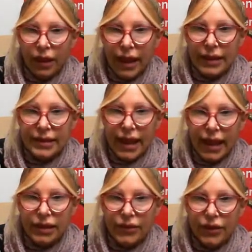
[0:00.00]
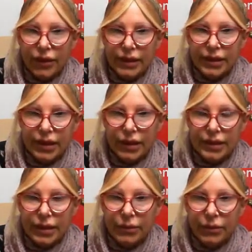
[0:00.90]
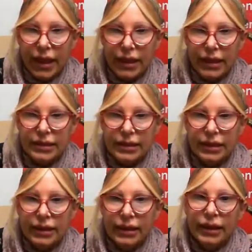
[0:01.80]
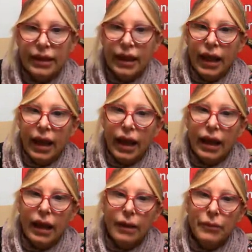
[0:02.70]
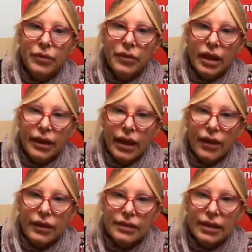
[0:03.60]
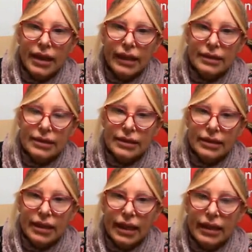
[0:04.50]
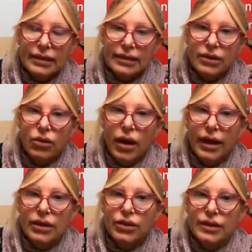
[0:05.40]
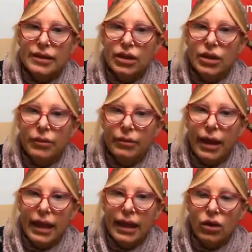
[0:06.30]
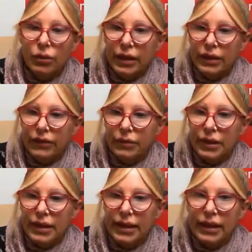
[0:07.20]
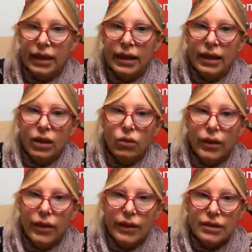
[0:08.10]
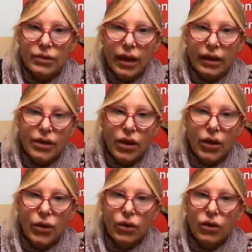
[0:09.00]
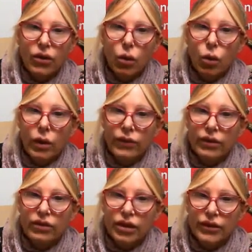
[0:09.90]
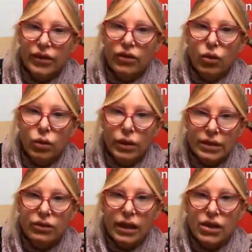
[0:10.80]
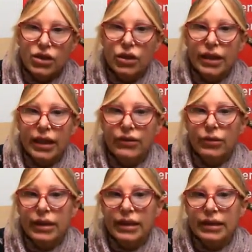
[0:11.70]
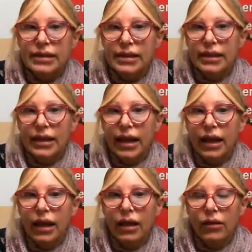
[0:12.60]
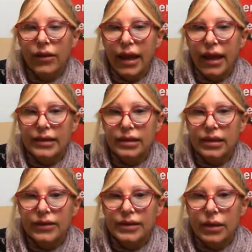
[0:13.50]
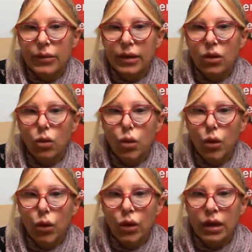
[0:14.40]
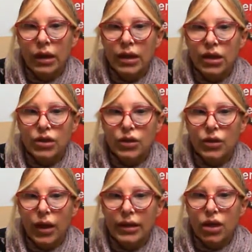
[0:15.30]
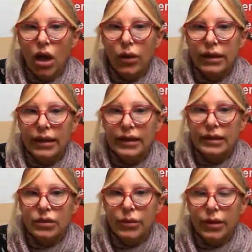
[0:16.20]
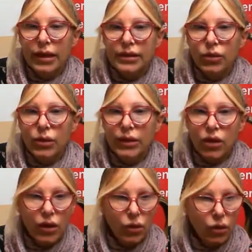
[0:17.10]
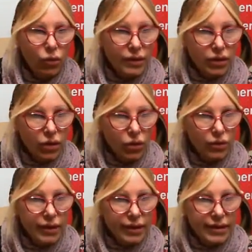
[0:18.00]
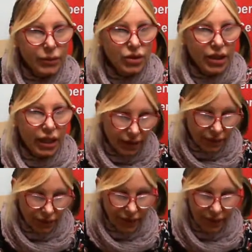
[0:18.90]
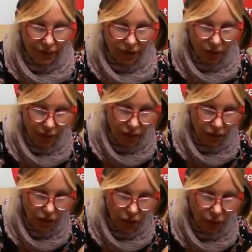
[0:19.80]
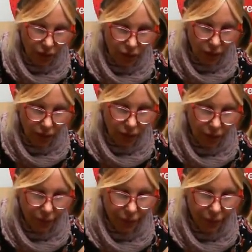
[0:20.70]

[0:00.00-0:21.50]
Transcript: Has had a very serious impact. Now this next tense is quite interesting. You may not be familiar with this one. So with river windrush could even be considered a health hazard if someone were to unknowingly swim in it. So we've got what's called the subjunctive here. This could be a new word for you.